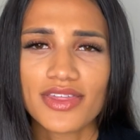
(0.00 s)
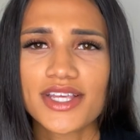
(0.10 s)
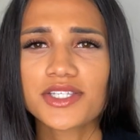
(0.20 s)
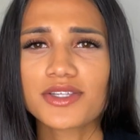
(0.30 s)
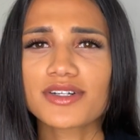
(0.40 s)

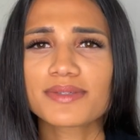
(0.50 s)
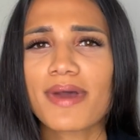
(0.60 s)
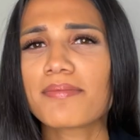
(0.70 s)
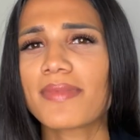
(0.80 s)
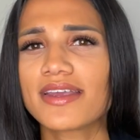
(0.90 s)
This starts
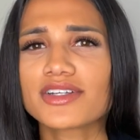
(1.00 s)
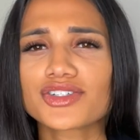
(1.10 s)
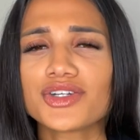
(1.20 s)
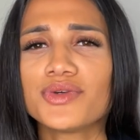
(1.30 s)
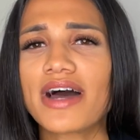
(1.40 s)
by making
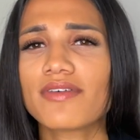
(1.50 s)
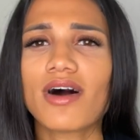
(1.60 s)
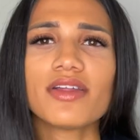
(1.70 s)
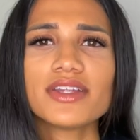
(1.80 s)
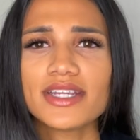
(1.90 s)
sure you have
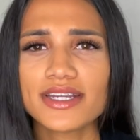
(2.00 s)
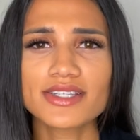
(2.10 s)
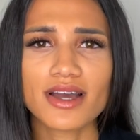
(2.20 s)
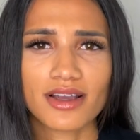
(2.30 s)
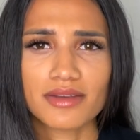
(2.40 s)
all the needed
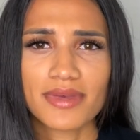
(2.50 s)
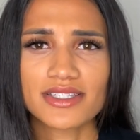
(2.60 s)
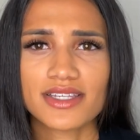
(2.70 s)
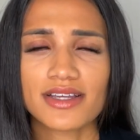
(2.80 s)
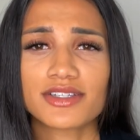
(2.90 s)

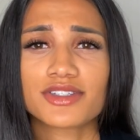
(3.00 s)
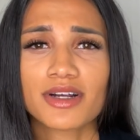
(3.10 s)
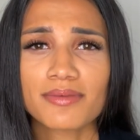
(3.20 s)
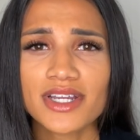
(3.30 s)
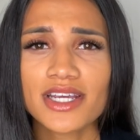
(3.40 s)
documents and
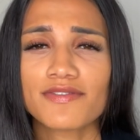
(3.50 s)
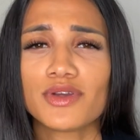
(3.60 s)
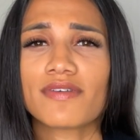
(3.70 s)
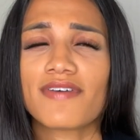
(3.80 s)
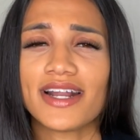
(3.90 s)
determining if
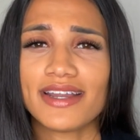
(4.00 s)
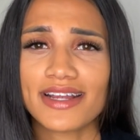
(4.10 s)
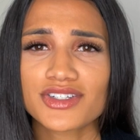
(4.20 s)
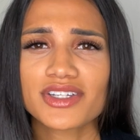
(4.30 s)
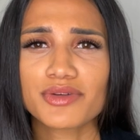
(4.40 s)
you are
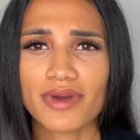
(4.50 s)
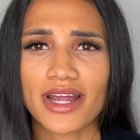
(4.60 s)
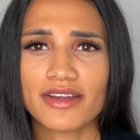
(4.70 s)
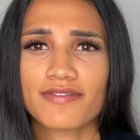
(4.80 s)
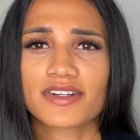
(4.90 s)
financially
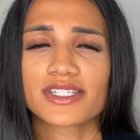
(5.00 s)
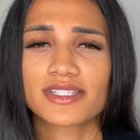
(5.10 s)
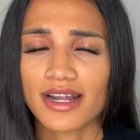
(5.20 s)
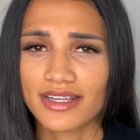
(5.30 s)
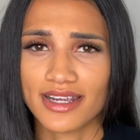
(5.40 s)
ready for
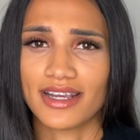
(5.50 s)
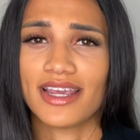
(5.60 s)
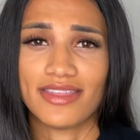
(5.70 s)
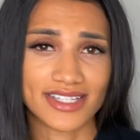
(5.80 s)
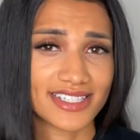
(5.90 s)
studying
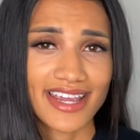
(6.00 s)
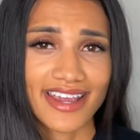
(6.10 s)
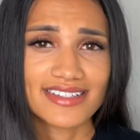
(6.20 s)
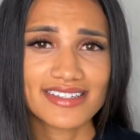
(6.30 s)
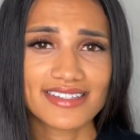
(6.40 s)
in the
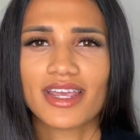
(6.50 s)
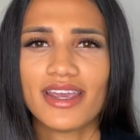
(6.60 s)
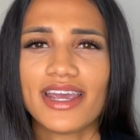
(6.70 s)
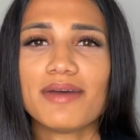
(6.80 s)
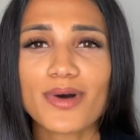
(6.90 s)
States.
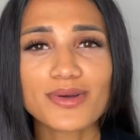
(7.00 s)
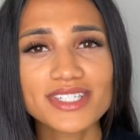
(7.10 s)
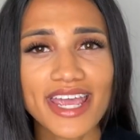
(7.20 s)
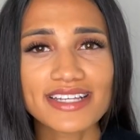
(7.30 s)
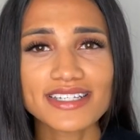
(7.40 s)
In
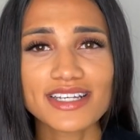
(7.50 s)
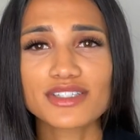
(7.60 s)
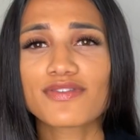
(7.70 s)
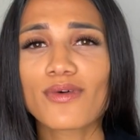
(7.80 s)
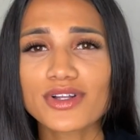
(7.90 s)
most
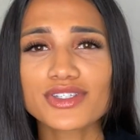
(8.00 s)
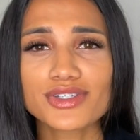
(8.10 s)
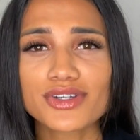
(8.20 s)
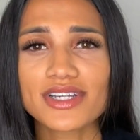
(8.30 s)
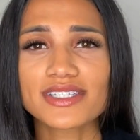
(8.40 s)
cases, foreign
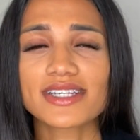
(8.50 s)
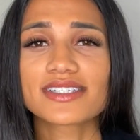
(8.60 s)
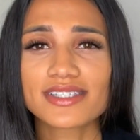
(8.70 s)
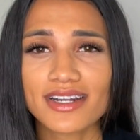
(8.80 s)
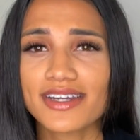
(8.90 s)
students
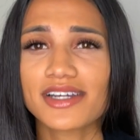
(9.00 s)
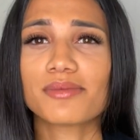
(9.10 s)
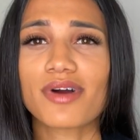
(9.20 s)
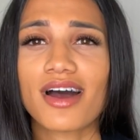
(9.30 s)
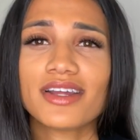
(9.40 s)
studying
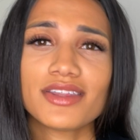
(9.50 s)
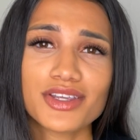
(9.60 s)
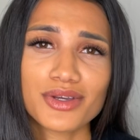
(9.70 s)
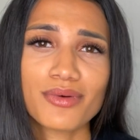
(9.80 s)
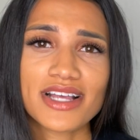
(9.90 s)
abroad in
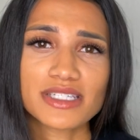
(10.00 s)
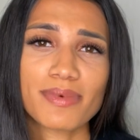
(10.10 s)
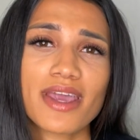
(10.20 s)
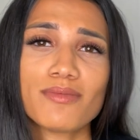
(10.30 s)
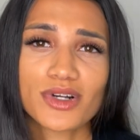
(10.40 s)
the U S
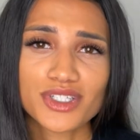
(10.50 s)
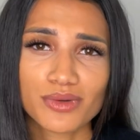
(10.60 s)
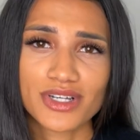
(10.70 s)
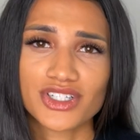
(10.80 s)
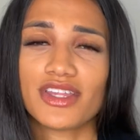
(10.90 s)
pay more
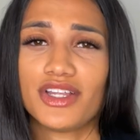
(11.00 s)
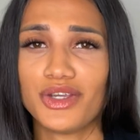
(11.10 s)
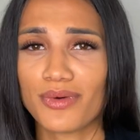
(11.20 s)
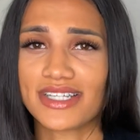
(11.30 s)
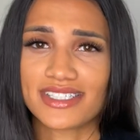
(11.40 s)
tuition than
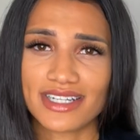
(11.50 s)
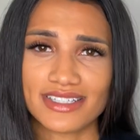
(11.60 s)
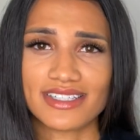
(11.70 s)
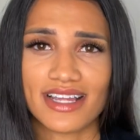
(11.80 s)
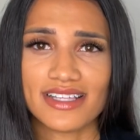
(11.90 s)
U S
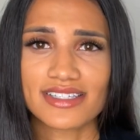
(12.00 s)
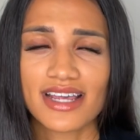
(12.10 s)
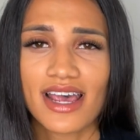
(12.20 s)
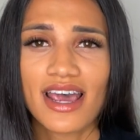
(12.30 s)
citizens.